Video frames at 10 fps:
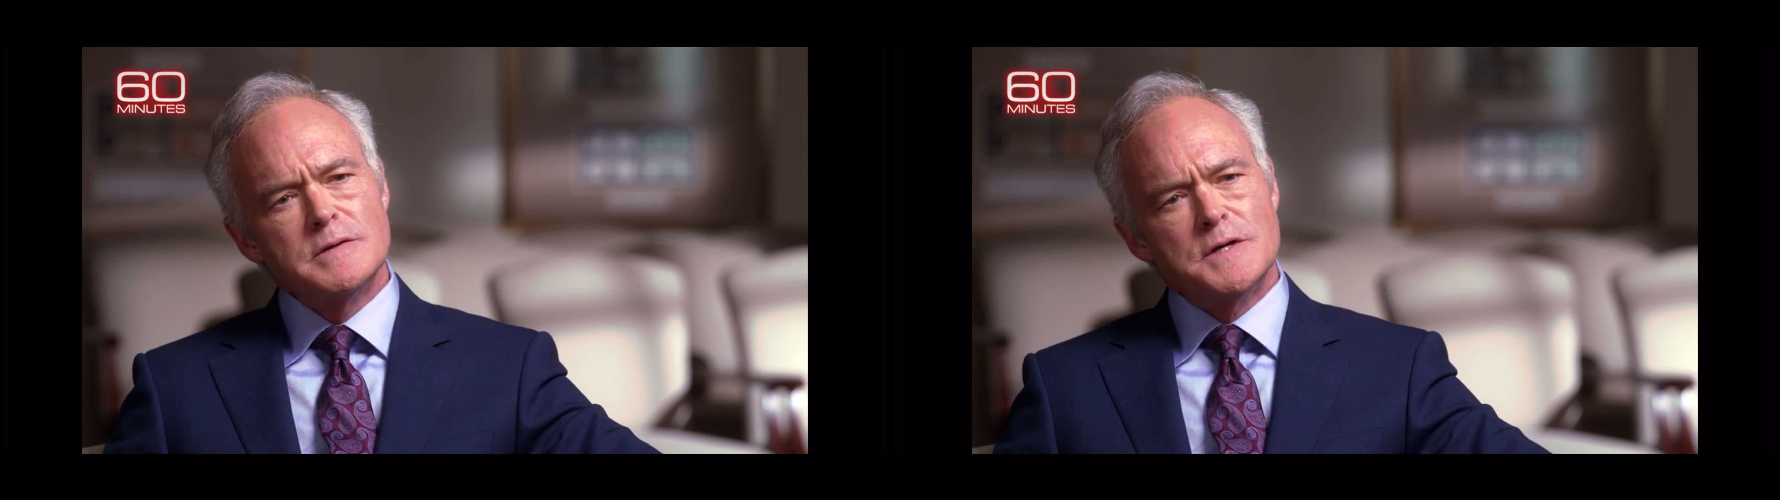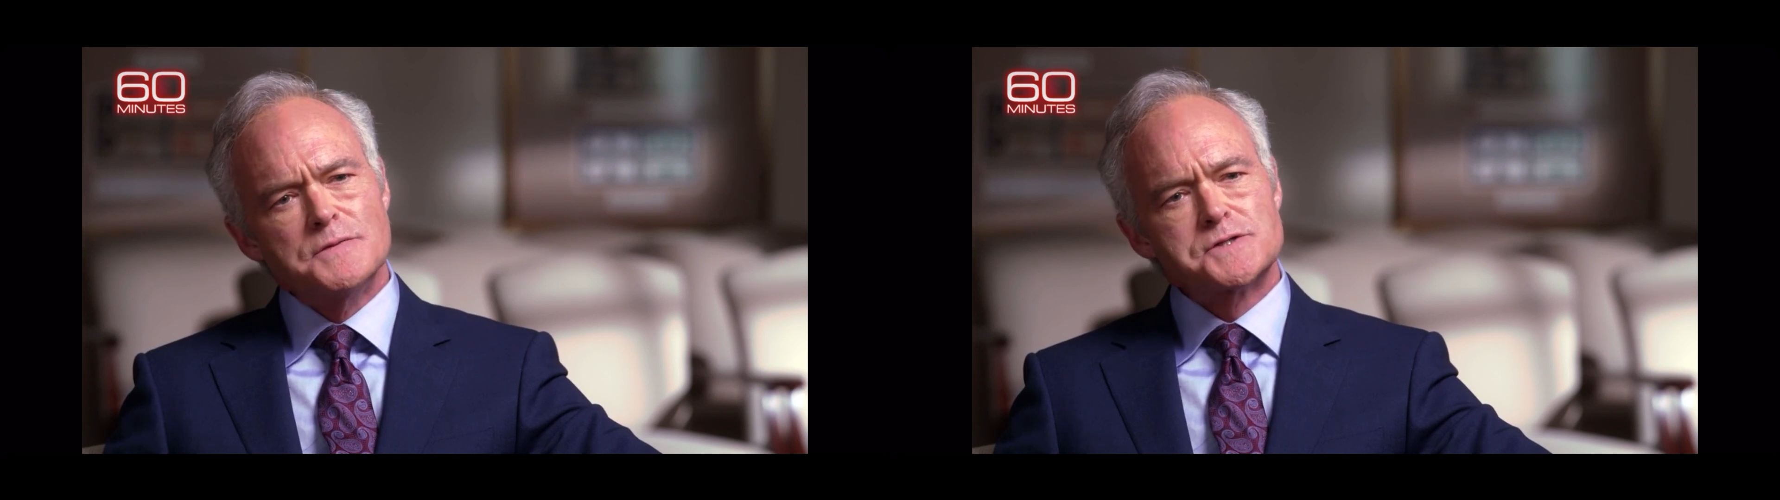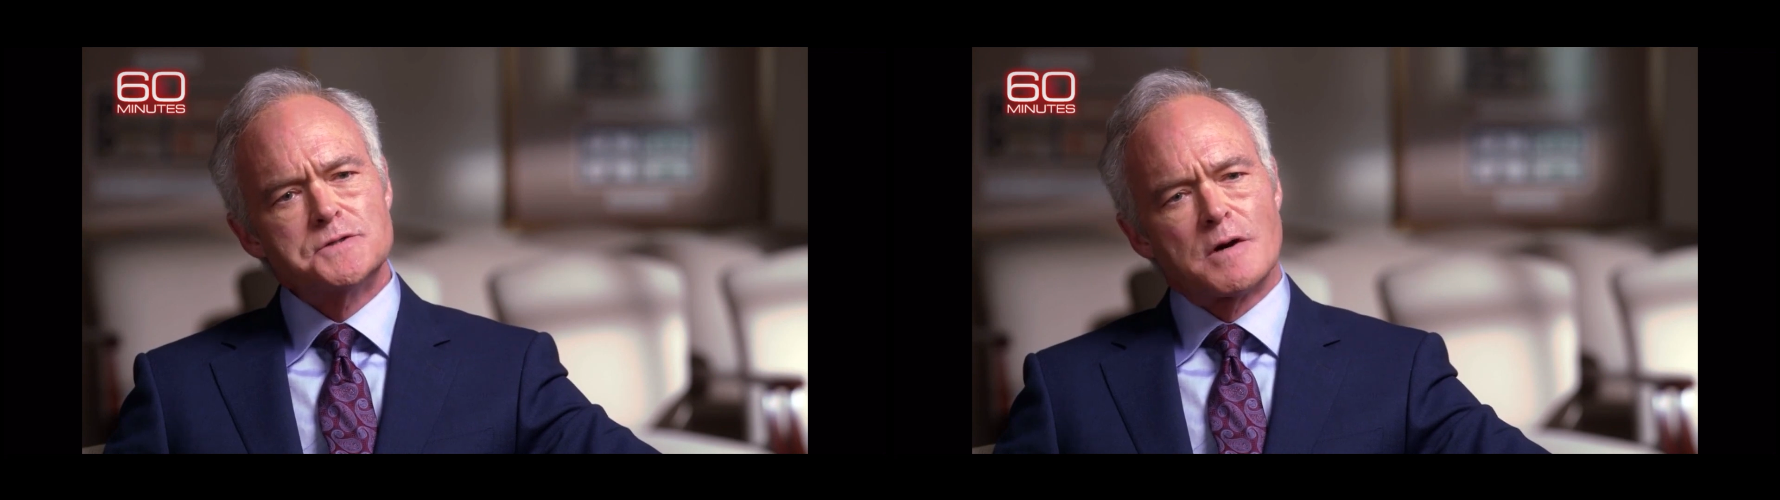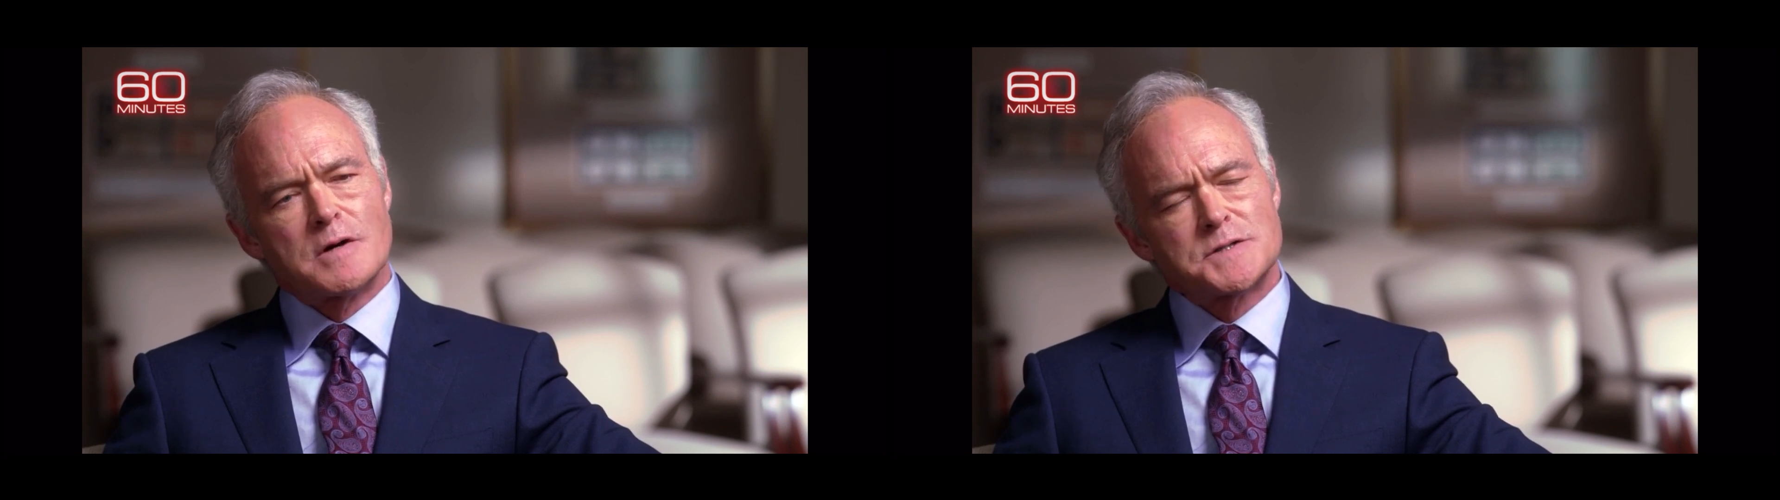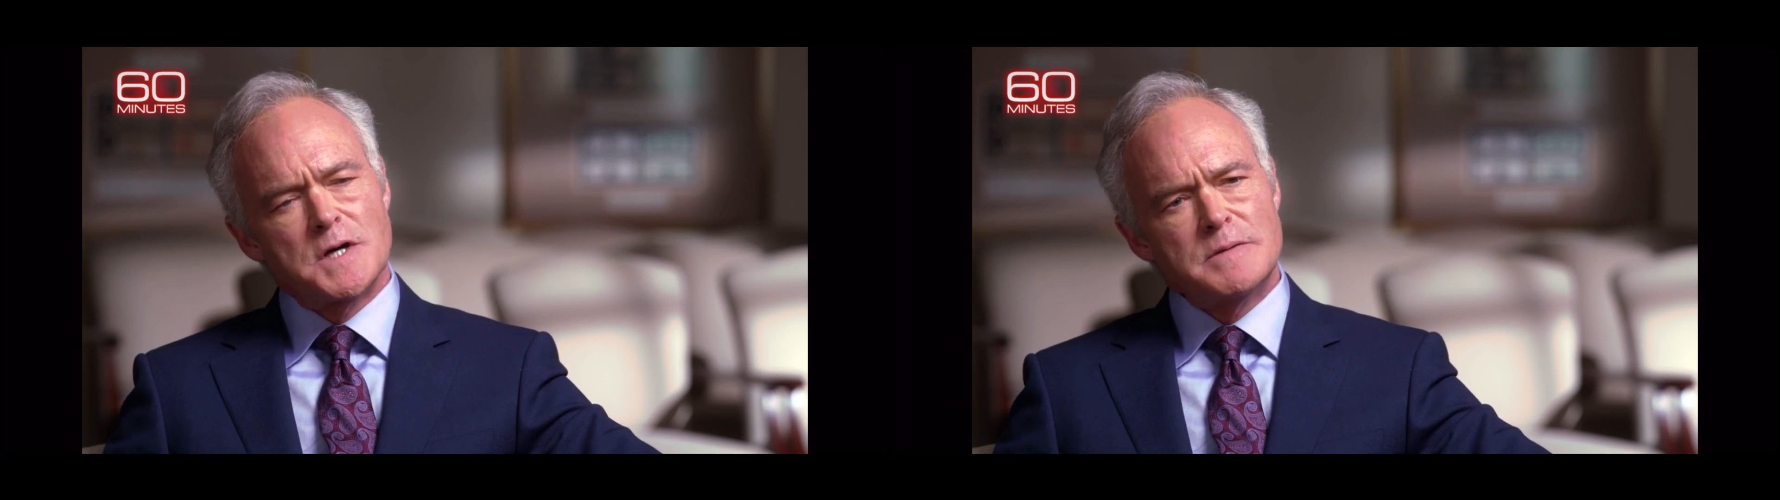in this
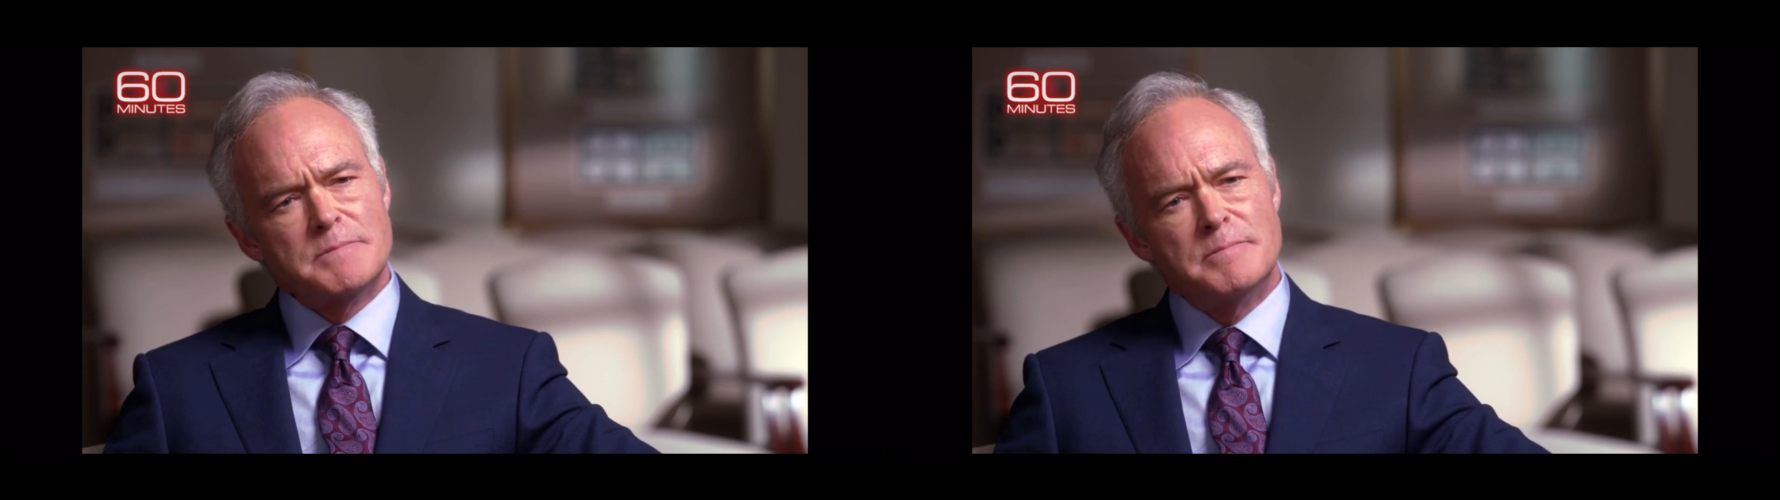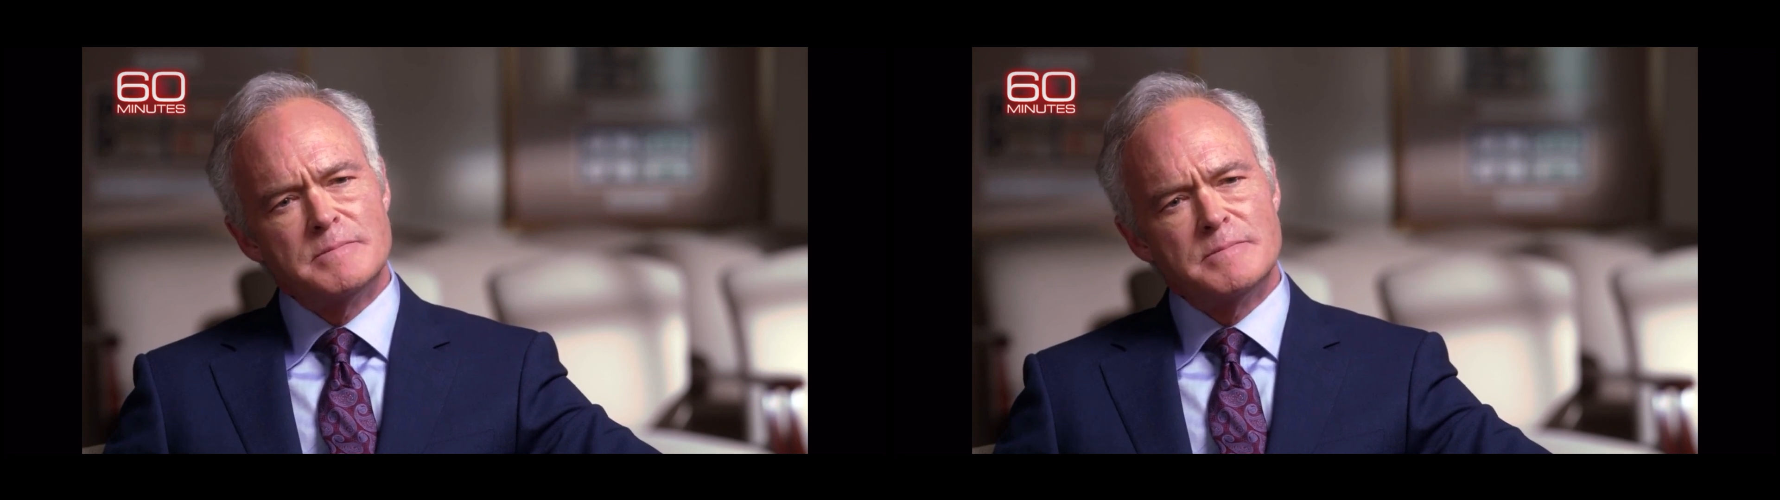dark time?